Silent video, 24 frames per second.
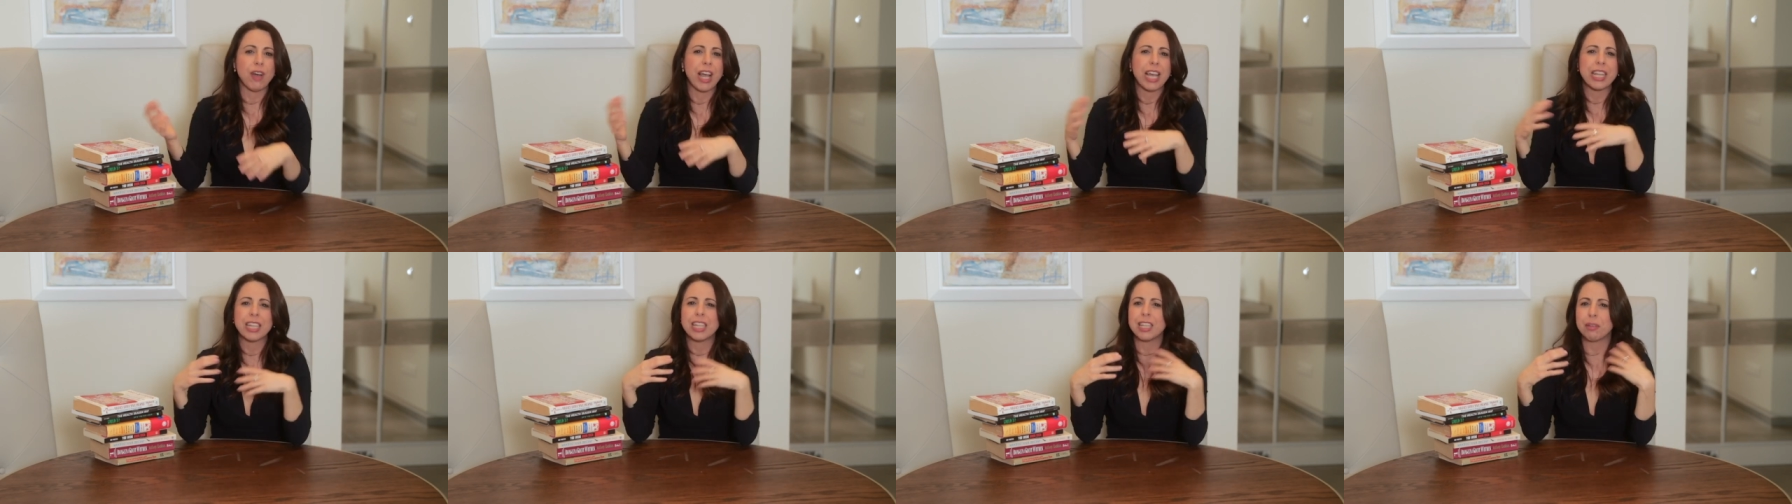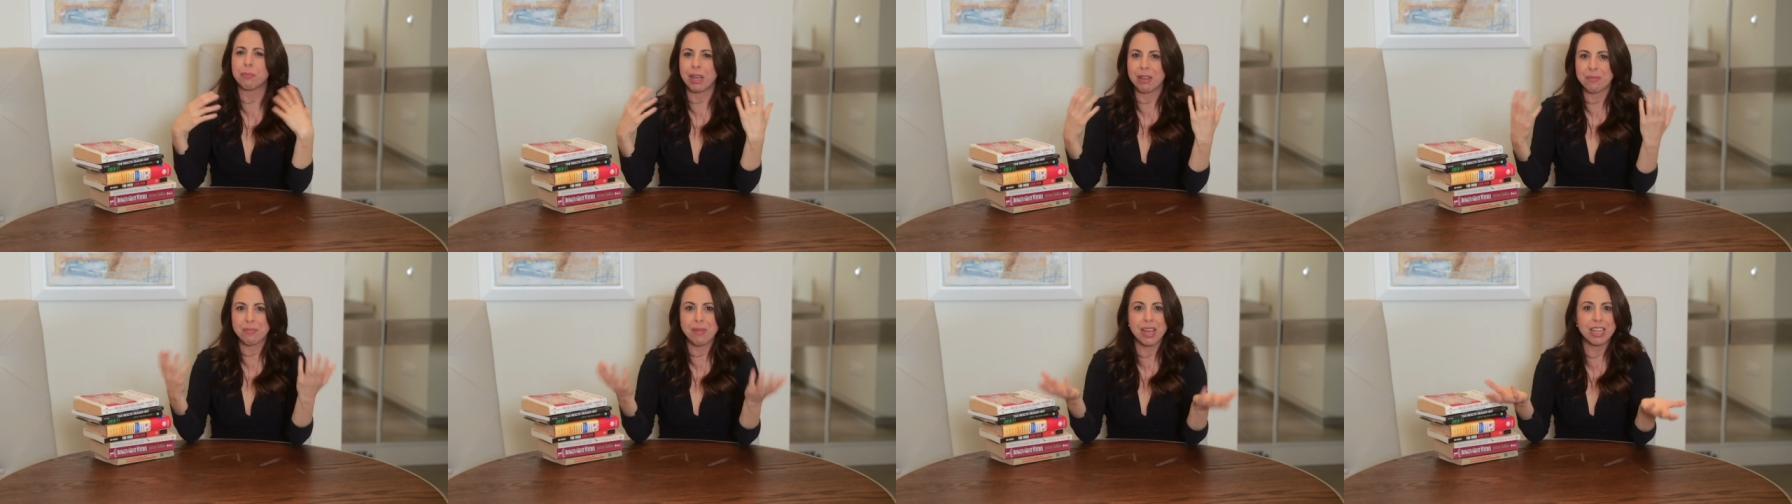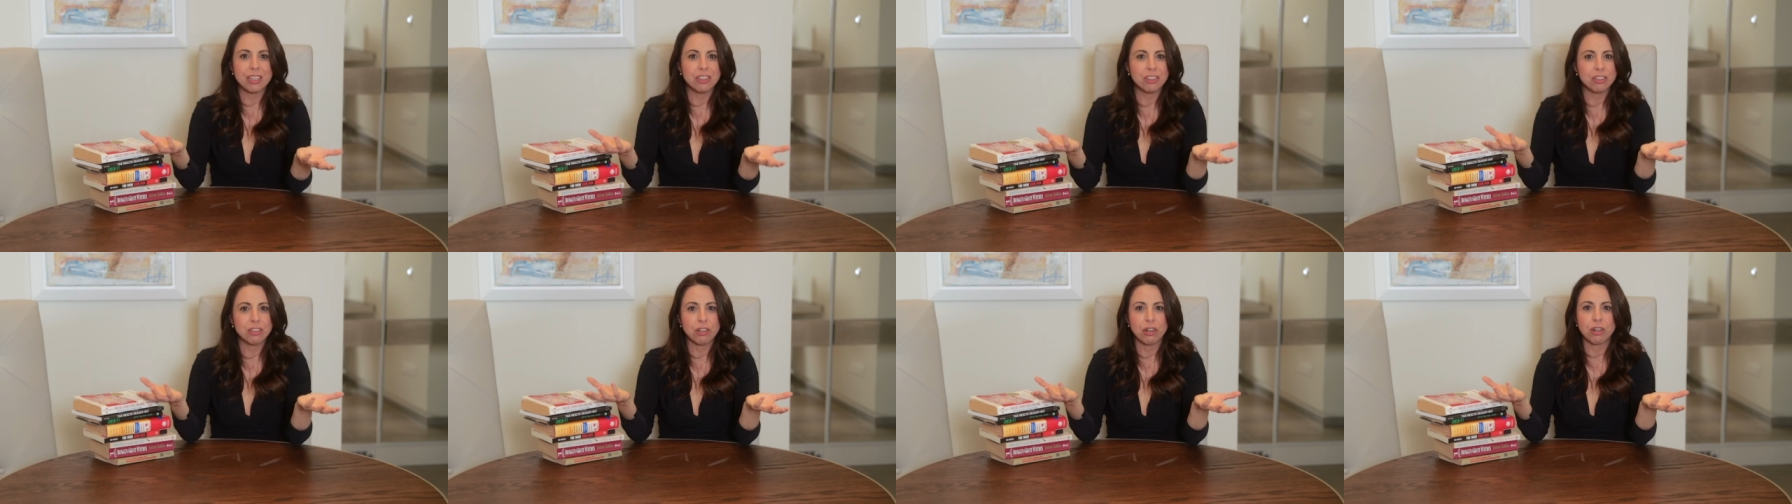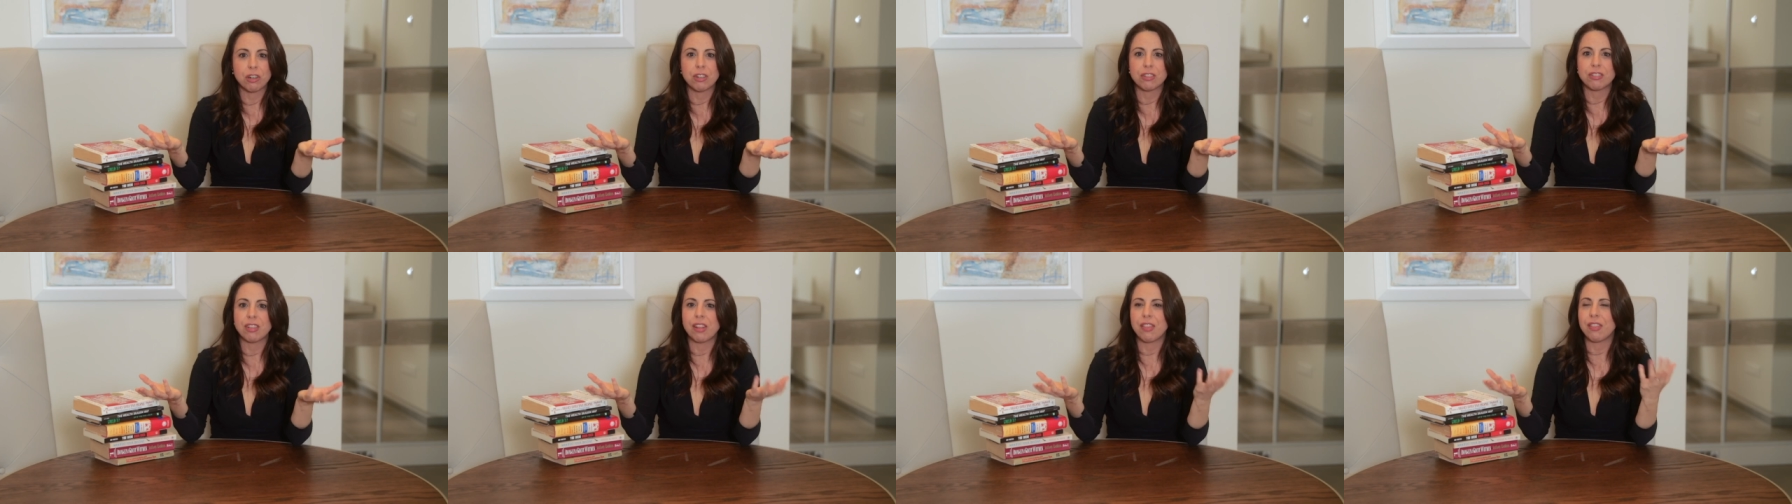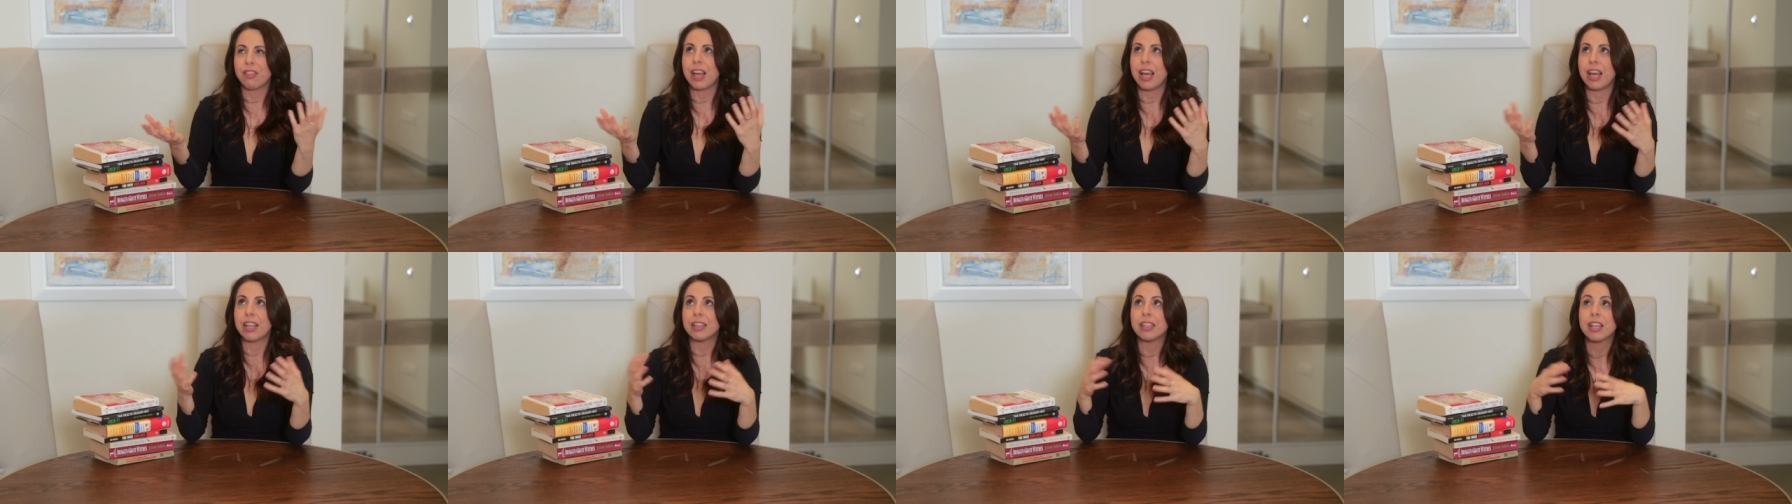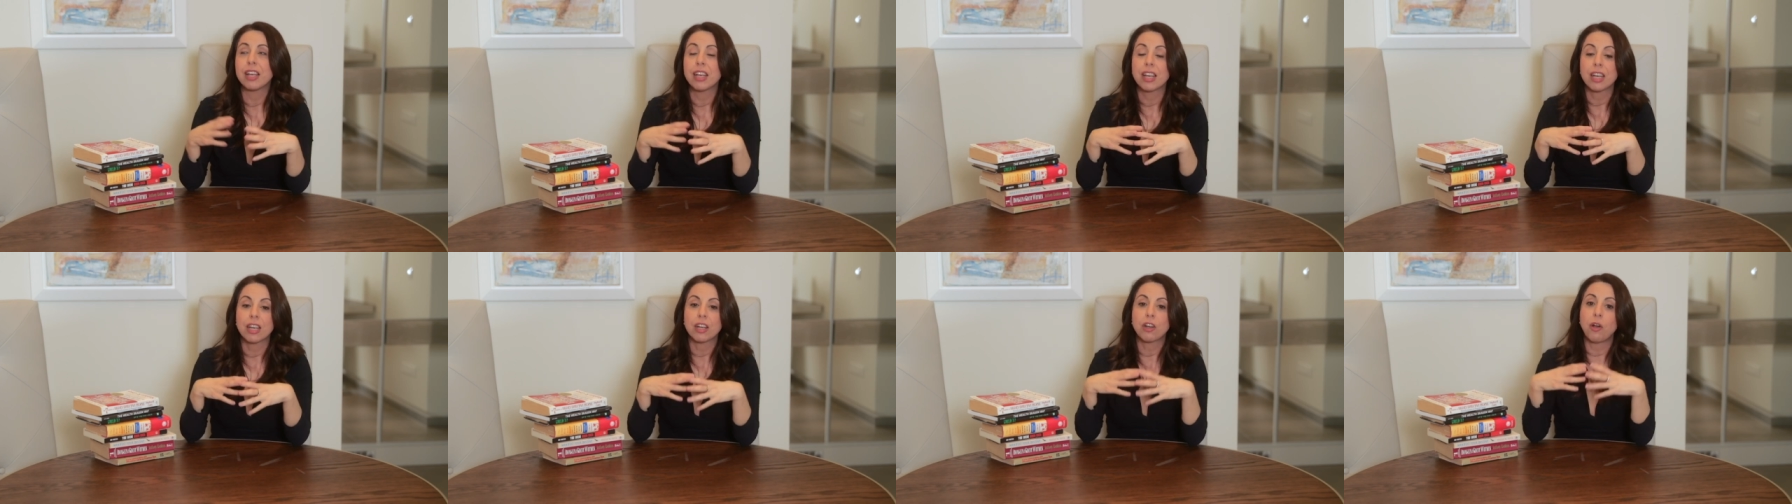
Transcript: finding my mentors, and then